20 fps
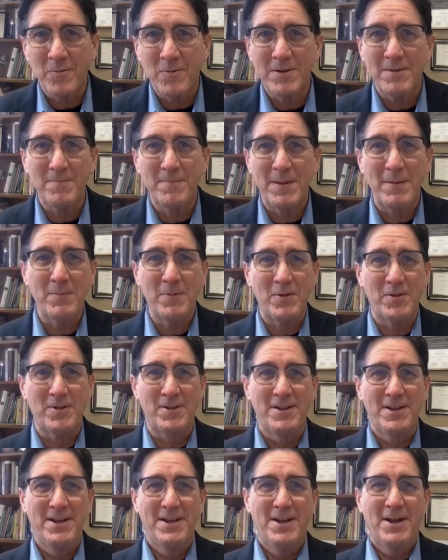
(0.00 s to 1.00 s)
When
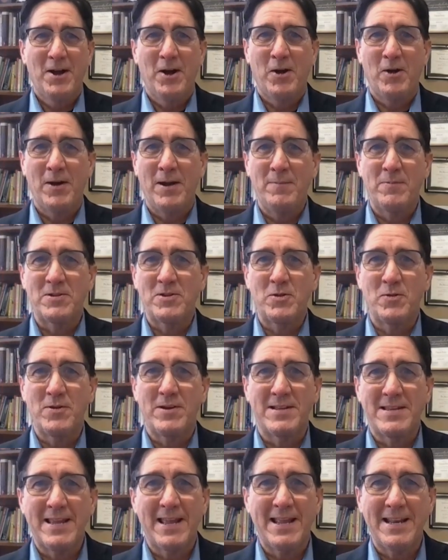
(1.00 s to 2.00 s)
people are able to
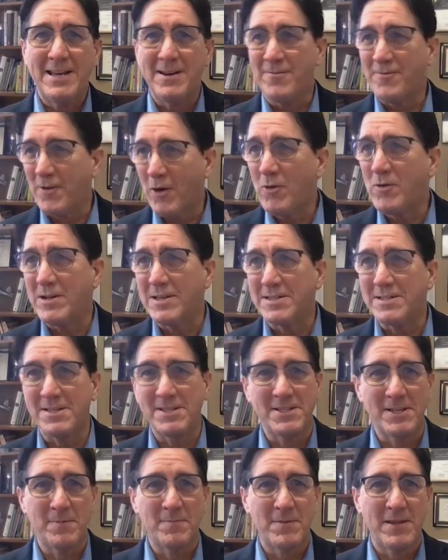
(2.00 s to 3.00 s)
attend and focus to
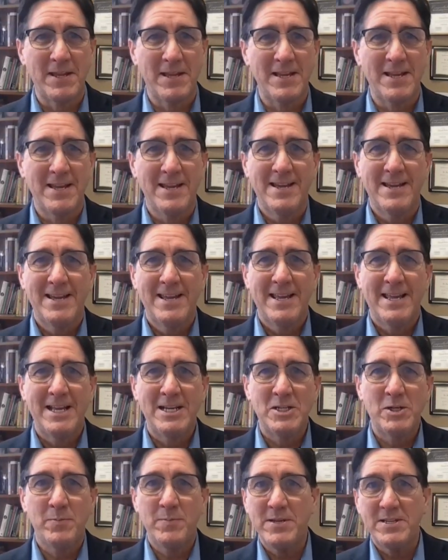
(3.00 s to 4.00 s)
something, it
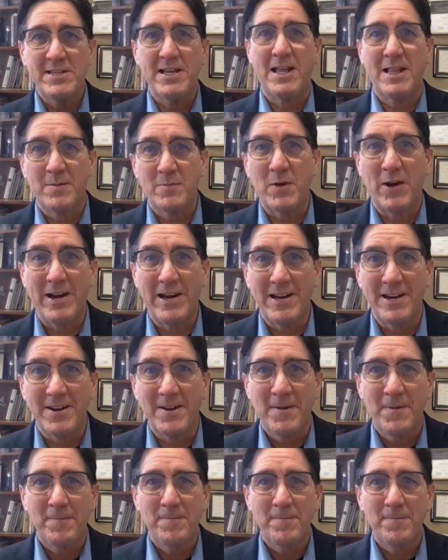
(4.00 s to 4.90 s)
should be celebrated.